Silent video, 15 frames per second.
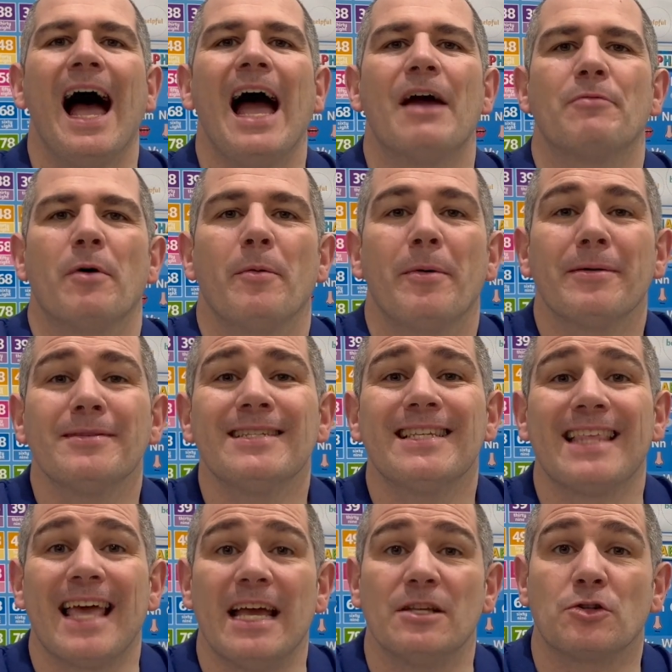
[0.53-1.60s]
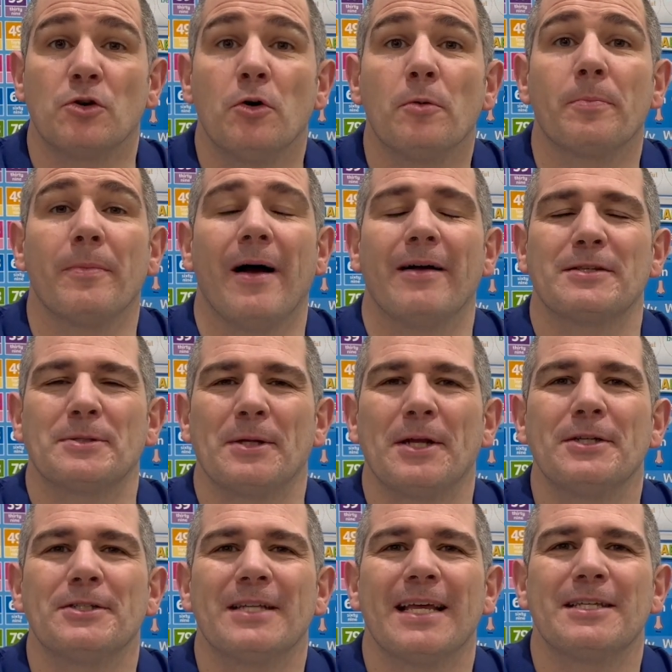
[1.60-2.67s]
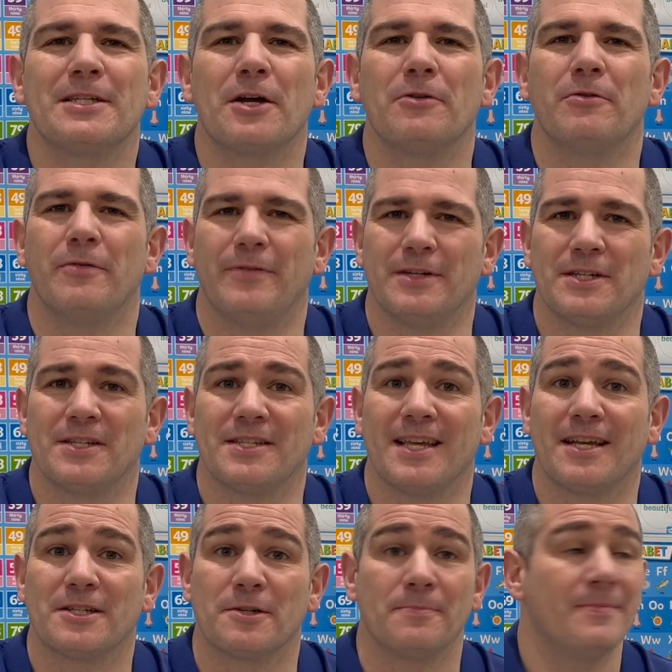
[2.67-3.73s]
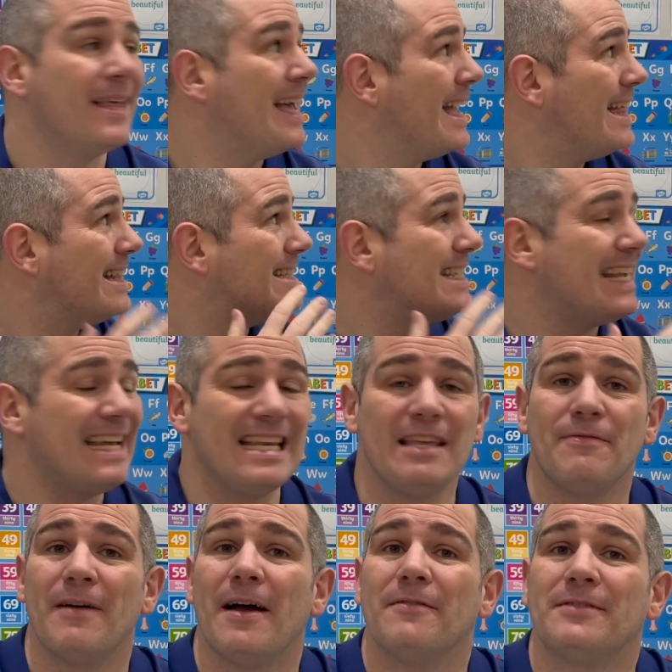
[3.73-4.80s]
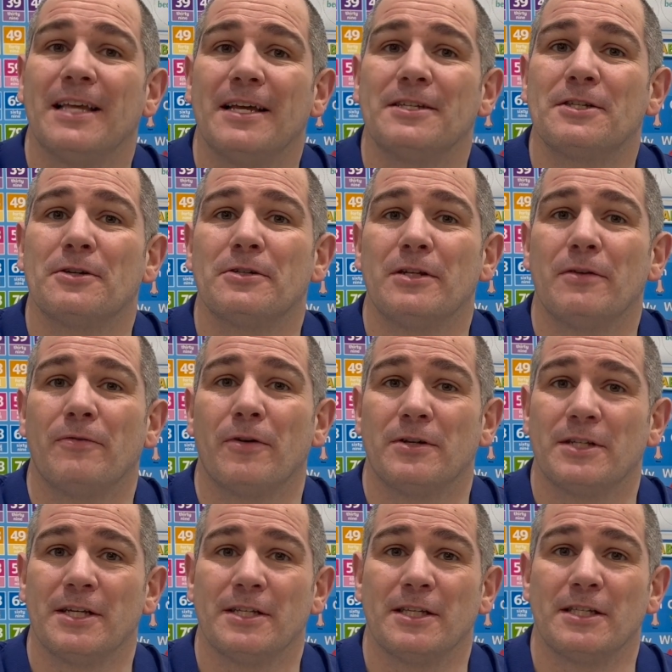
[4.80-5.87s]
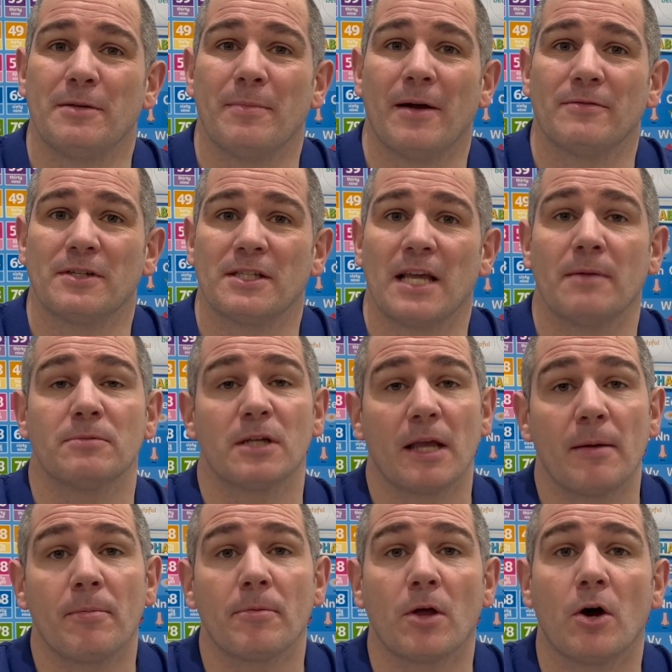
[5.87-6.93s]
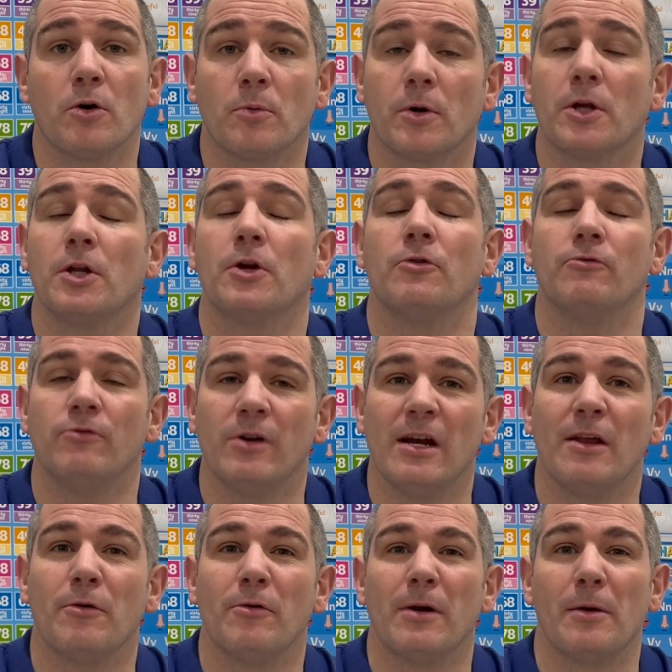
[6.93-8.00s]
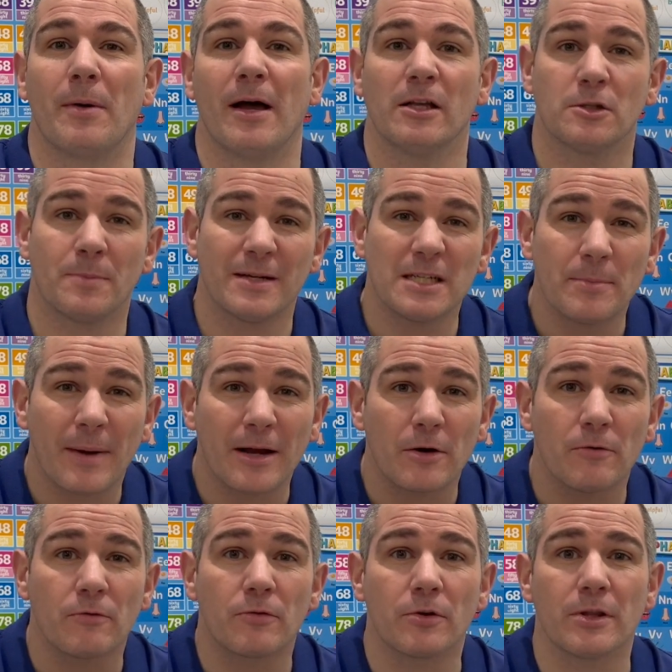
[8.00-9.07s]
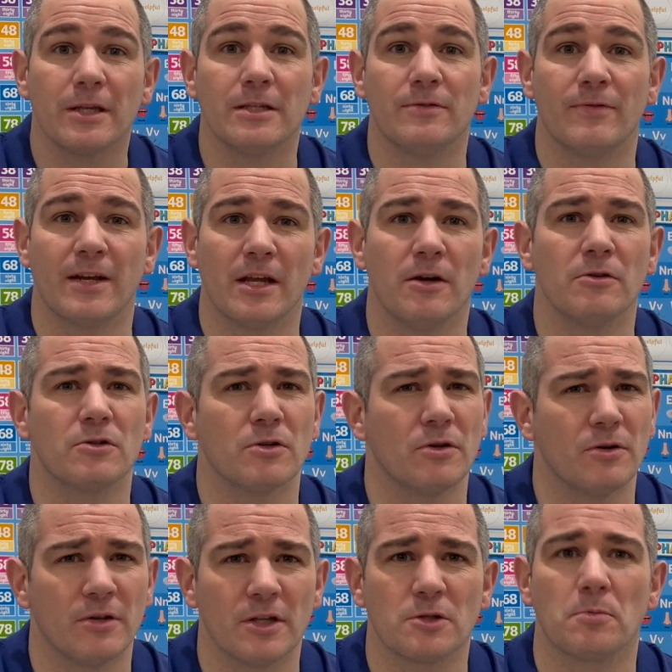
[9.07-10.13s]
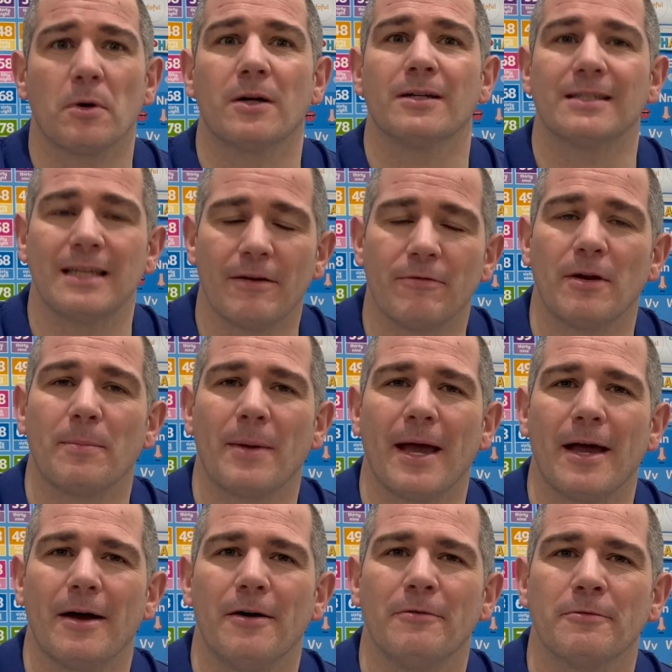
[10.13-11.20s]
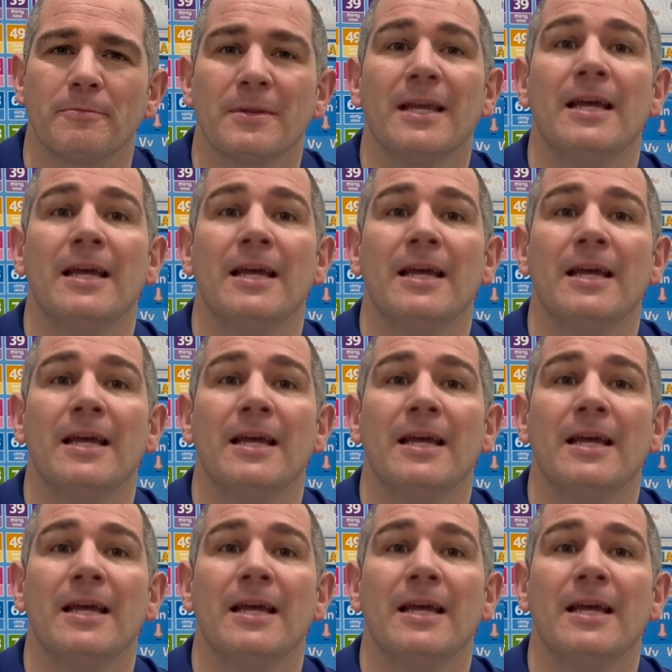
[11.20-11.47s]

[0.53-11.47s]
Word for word: Hi everyone, welcome to today's Corbettmaths 100 Days to Go revision session. There's 85 days to go into your first GCSE Maths exam, so keep up the hard work, you're doing really, really well, especially by going through these videos. All this work will definitely pay off.